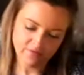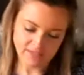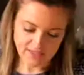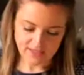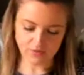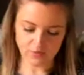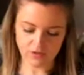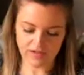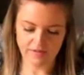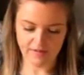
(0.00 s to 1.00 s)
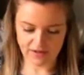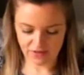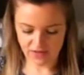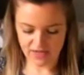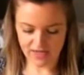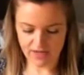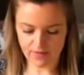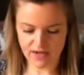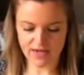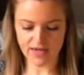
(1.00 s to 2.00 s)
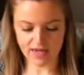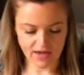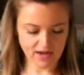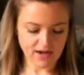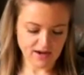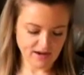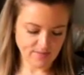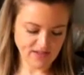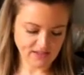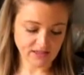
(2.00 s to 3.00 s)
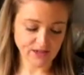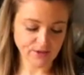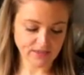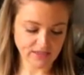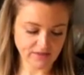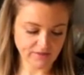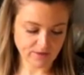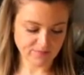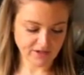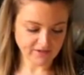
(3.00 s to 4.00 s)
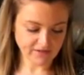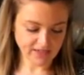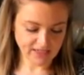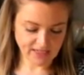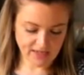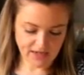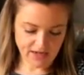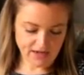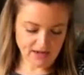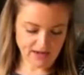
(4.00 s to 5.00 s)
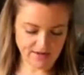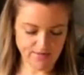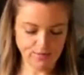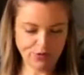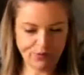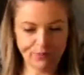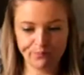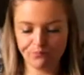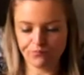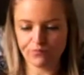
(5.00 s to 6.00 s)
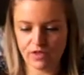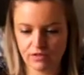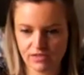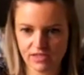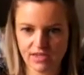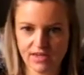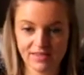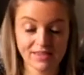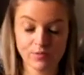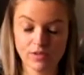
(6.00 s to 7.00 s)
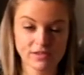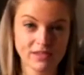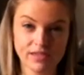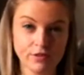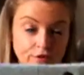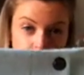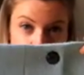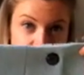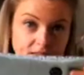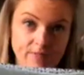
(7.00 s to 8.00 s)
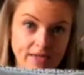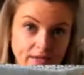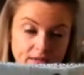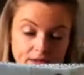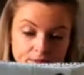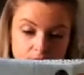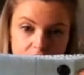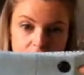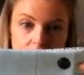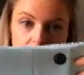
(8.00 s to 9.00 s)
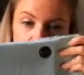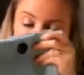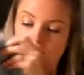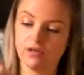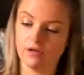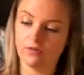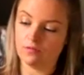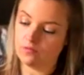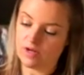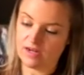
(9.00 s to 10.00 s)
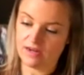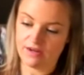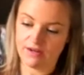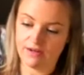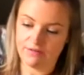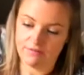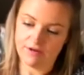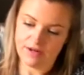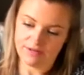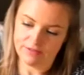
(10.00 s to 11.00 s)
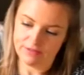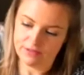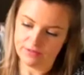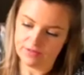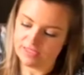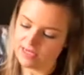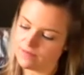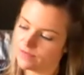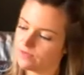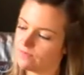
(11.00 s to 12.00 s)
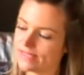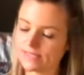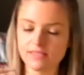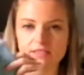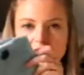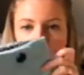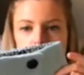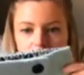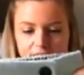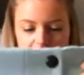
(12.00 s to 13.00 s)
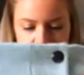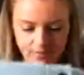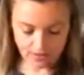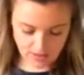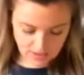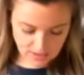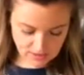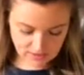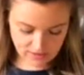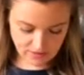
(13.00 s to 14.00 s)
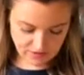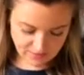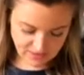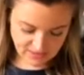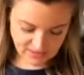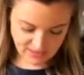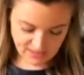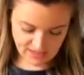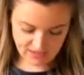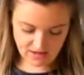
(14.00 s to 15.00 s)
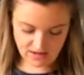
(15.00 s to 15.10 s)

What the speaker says: vintage wool I found on eBay. It's coating fabric really, but there wasn't enough of it to make a coat, so I had to adapt and make a skirt with it. So obviously